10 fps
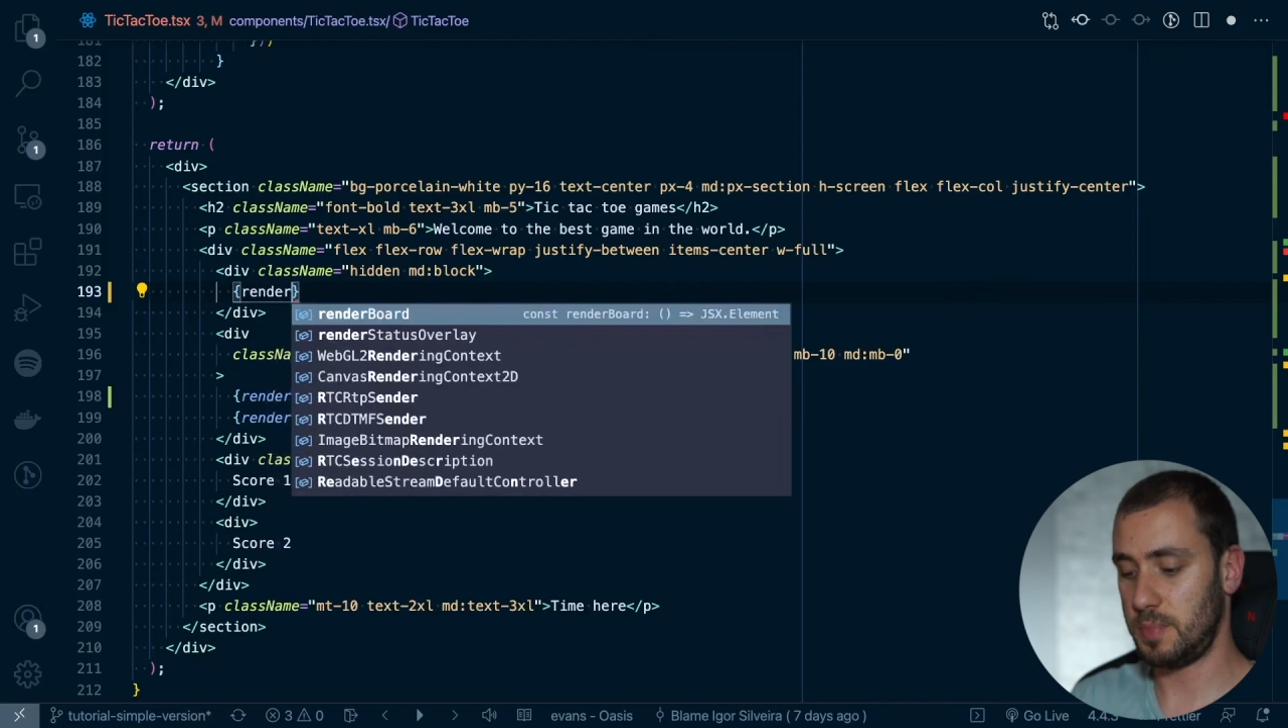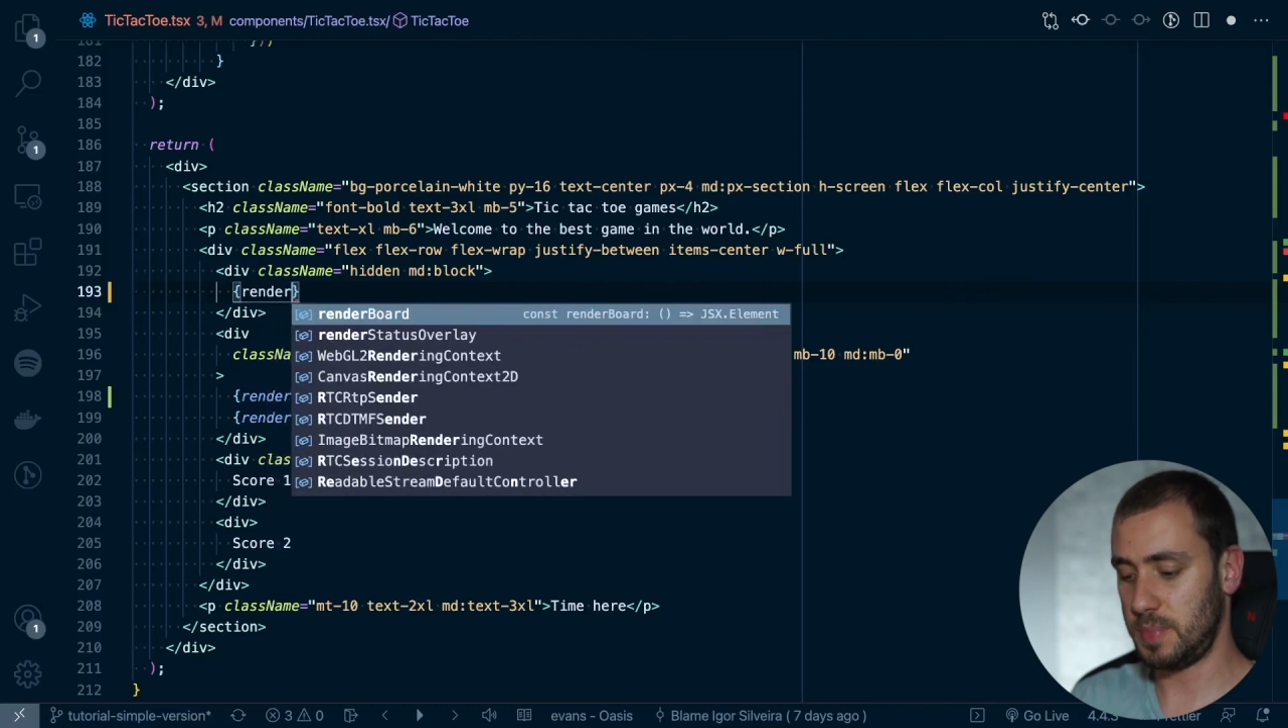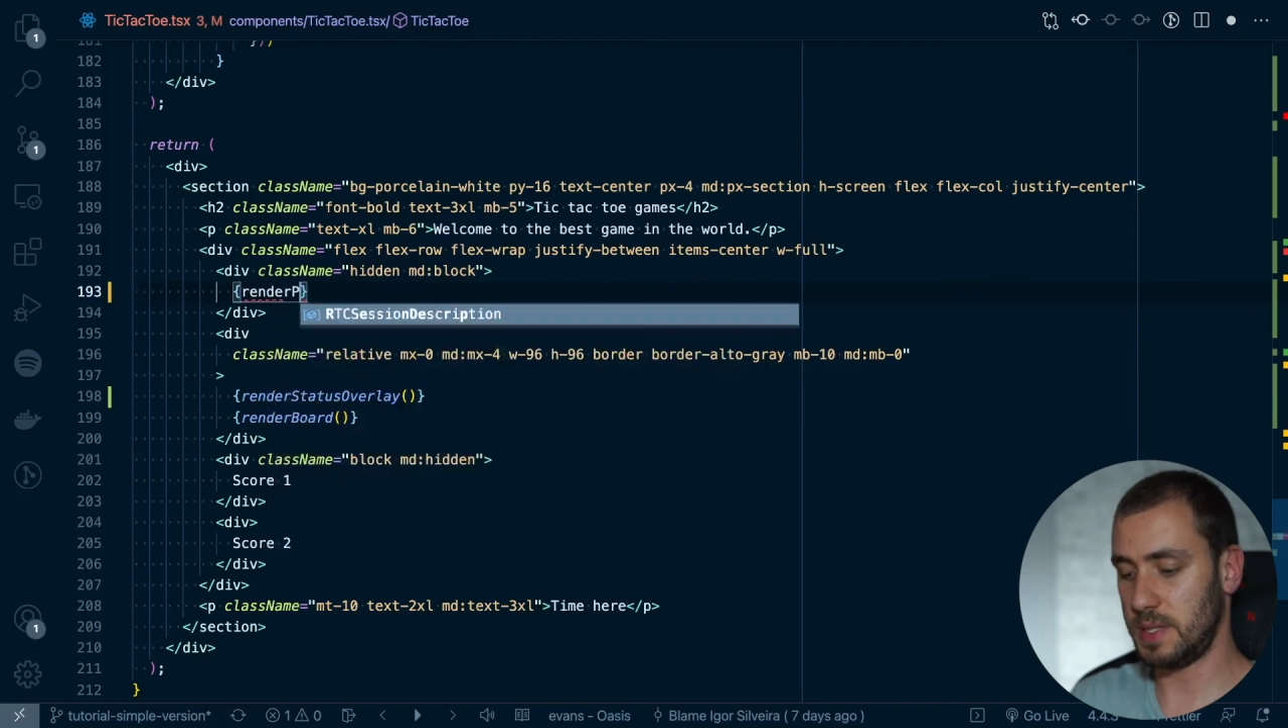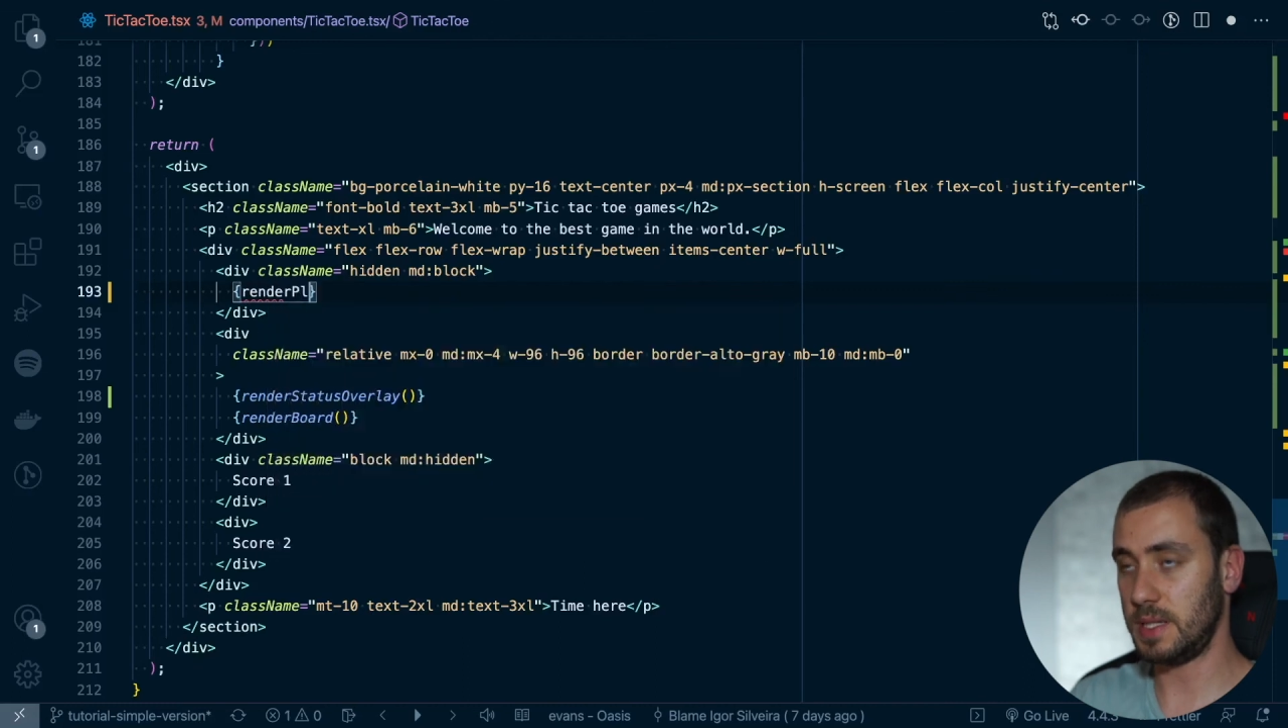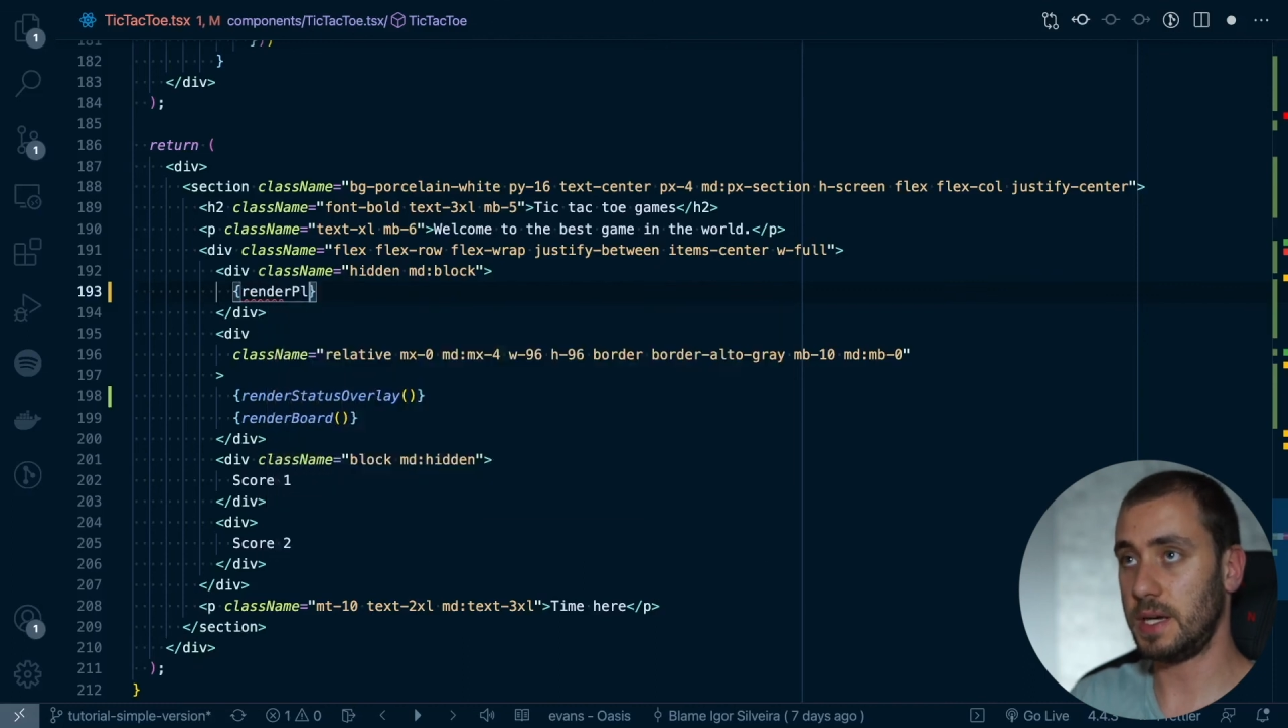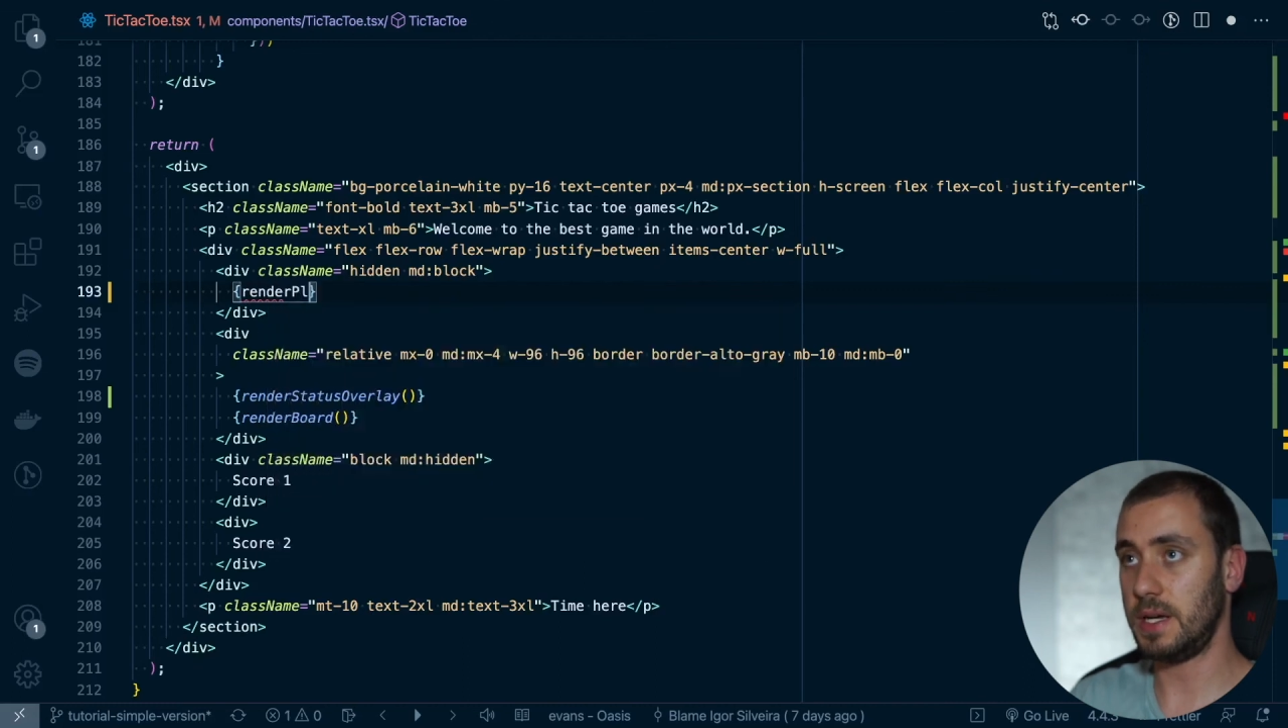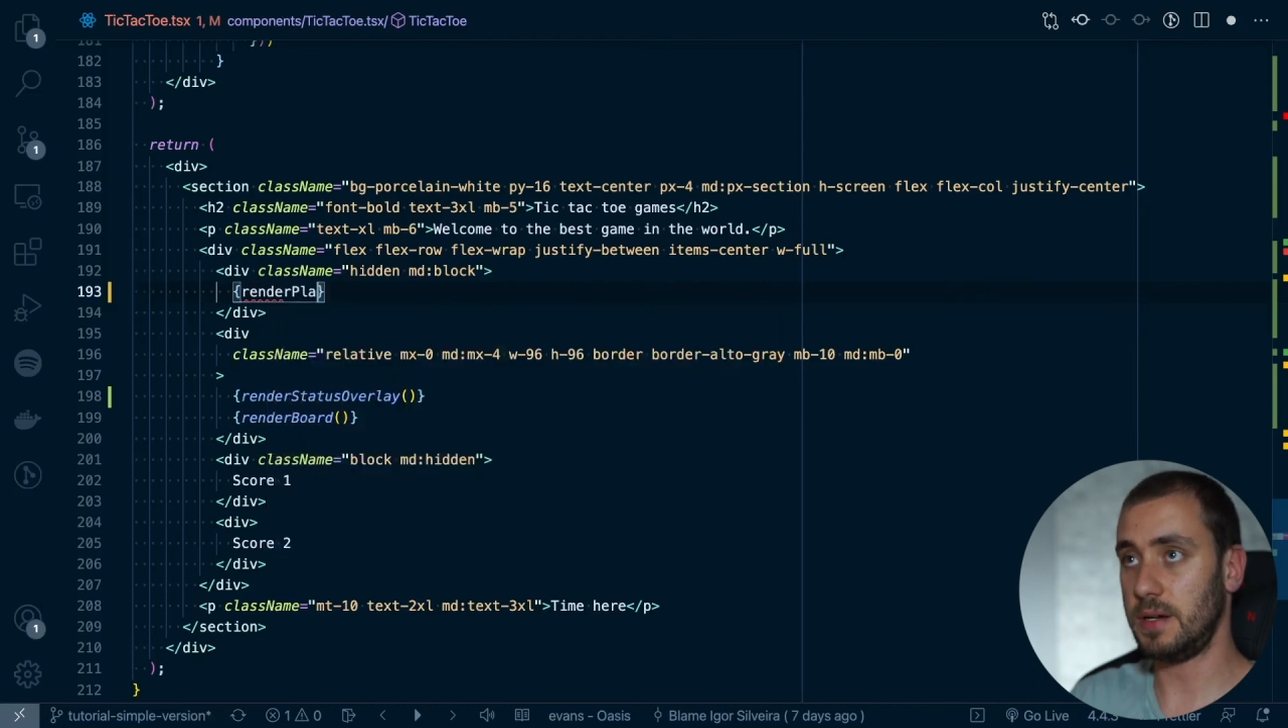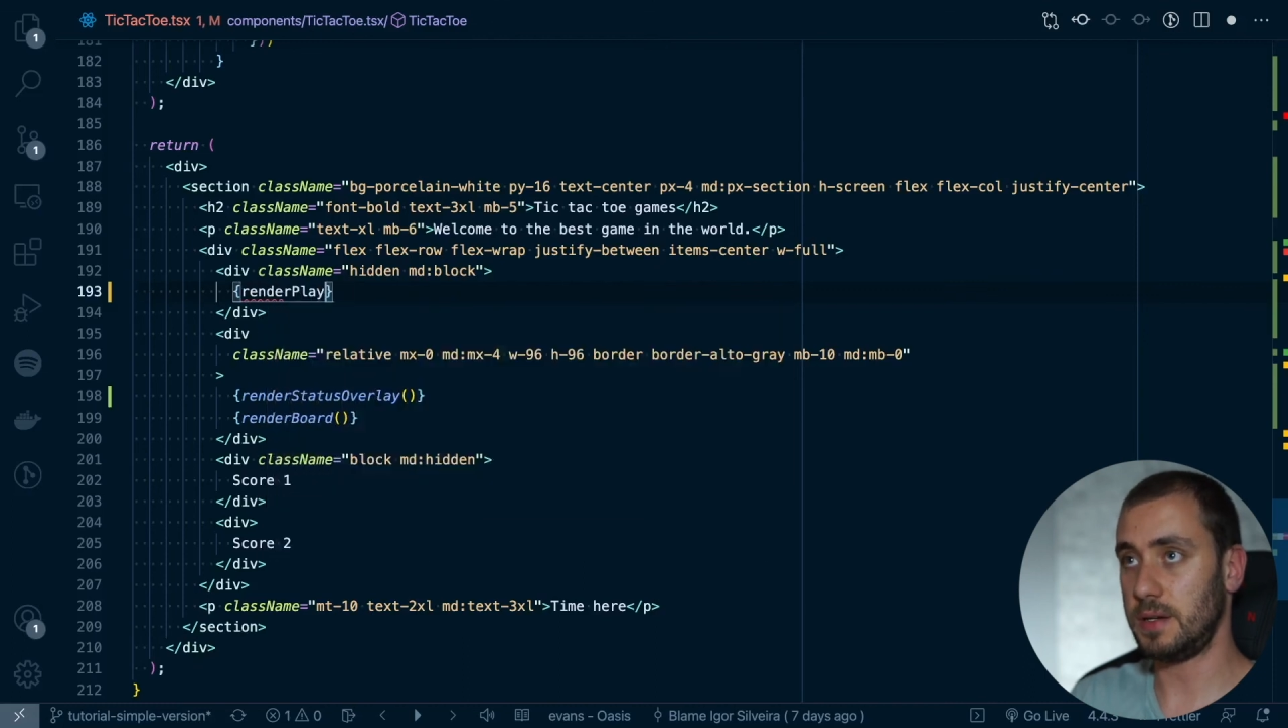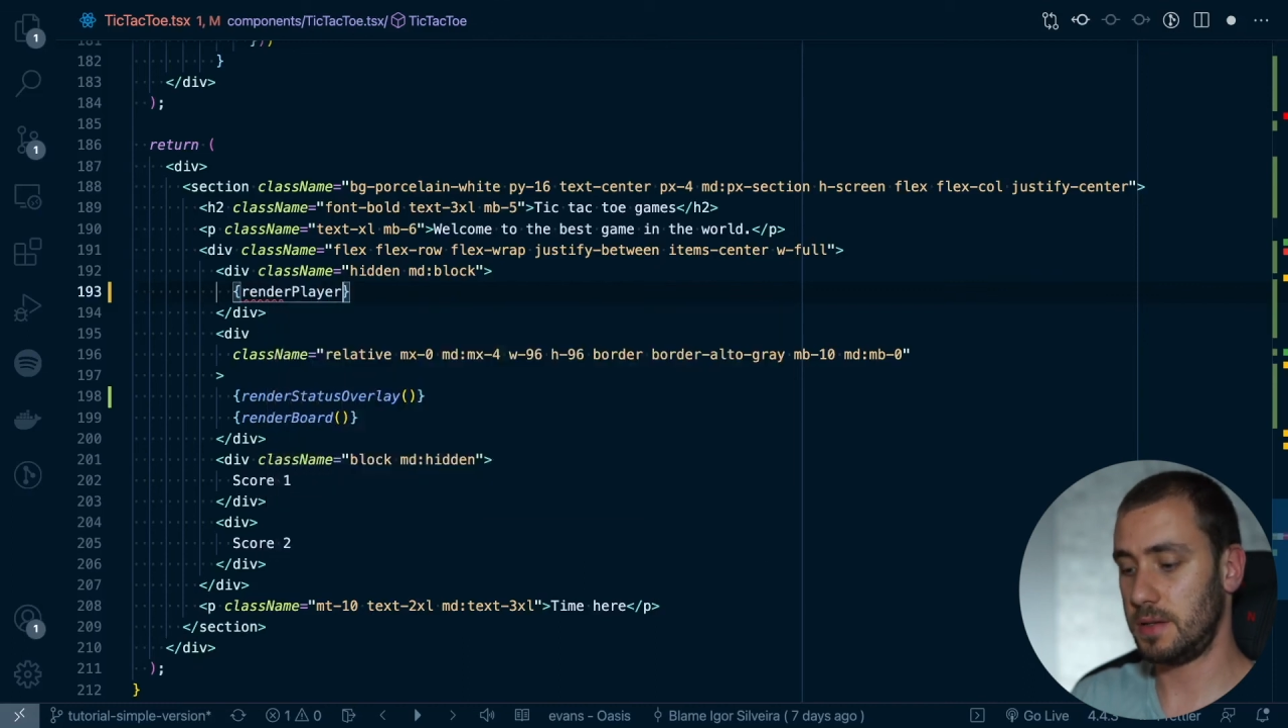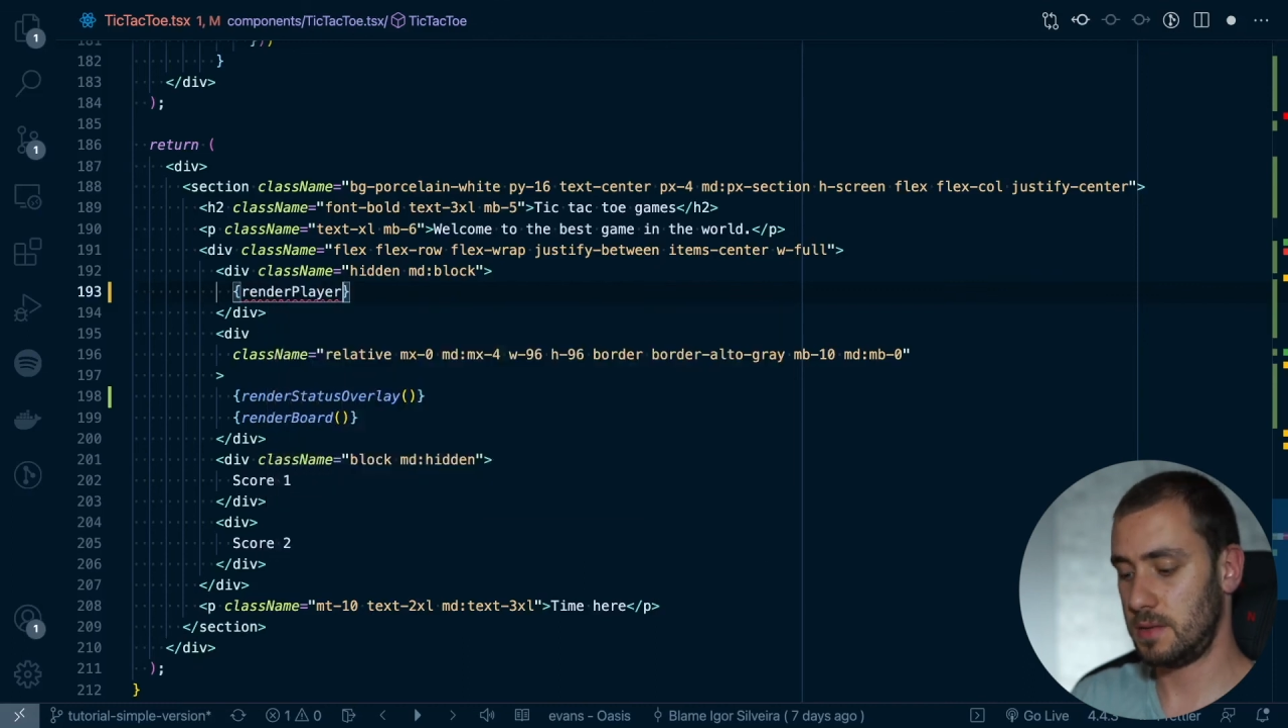
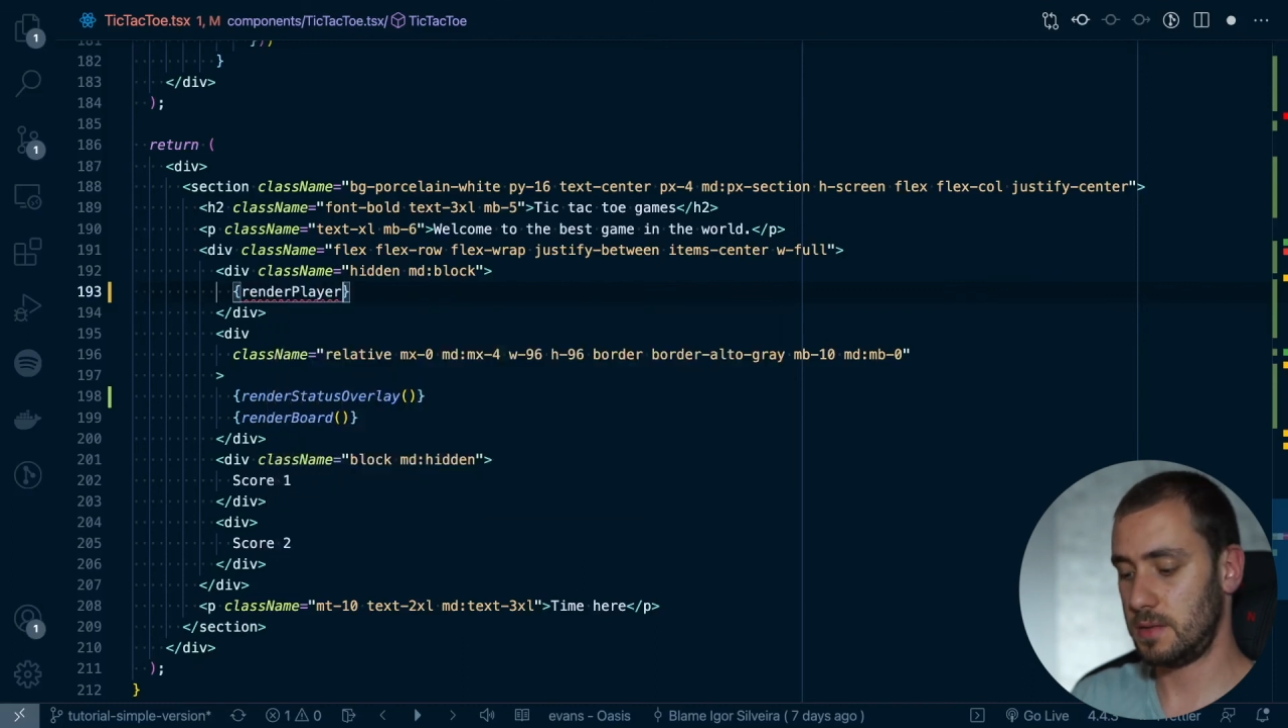player